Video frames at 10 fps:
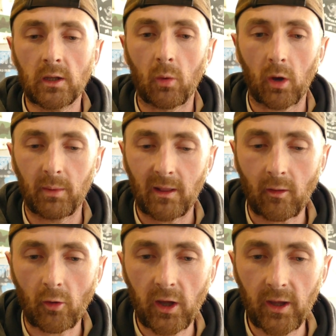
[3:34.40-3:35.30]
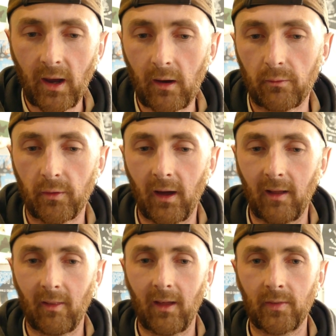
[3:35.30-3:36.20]
You want to be looking out for
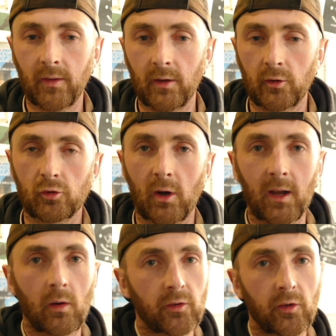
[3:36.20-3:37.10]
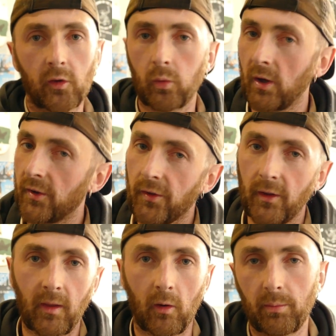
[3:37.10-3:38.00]
that landing. Try not to twist
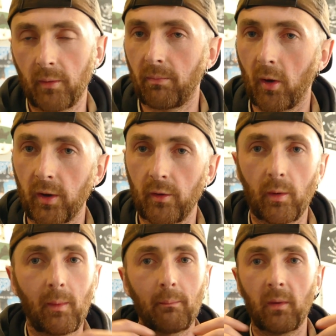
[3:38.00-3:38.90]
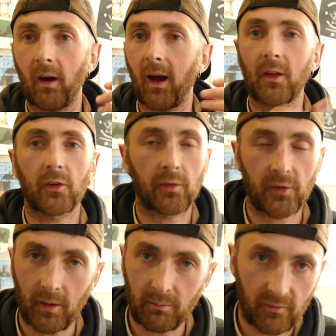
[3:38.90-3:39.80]
in that upper body. Remember, as I've
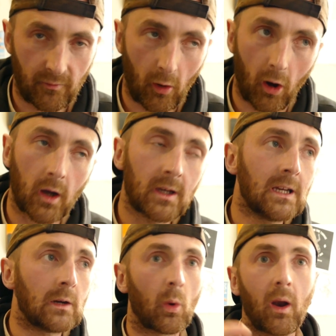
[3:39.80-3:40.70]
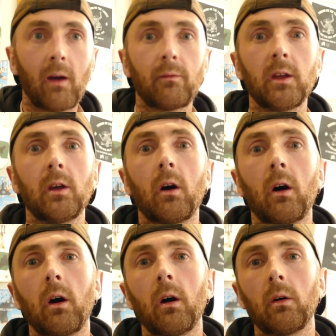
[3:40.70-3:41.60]
said before, wherever
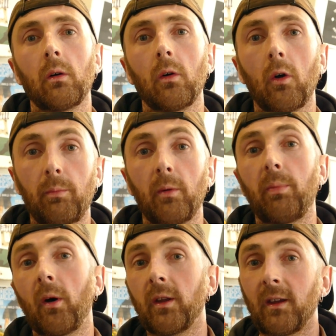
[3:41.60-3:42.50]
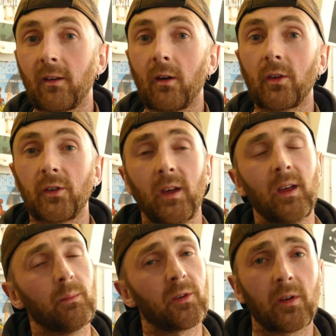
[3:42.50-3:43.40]
your upper body goes, your
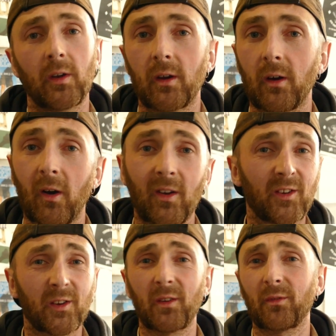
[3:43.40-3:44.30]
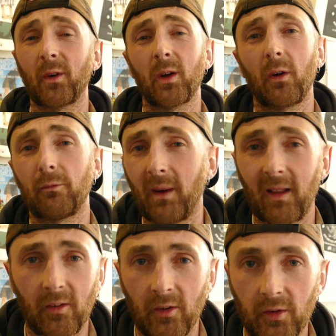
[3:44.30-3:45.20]
hips are going to go, and it's going to throw you off
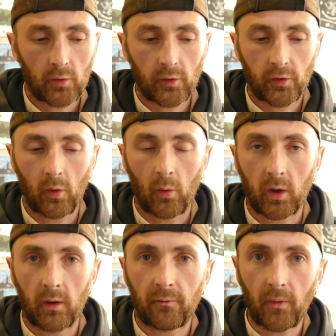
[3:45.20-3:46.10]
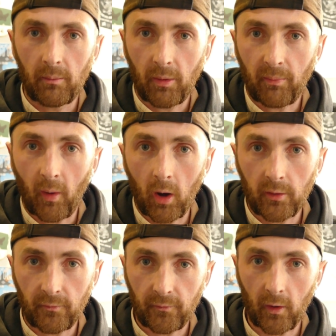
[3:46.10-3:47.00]
balance. So we're going to flip the
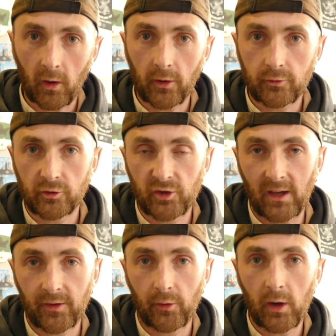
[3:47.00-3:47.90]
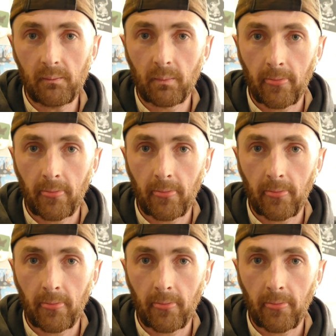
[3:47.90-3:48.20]
board, follow the trajectory.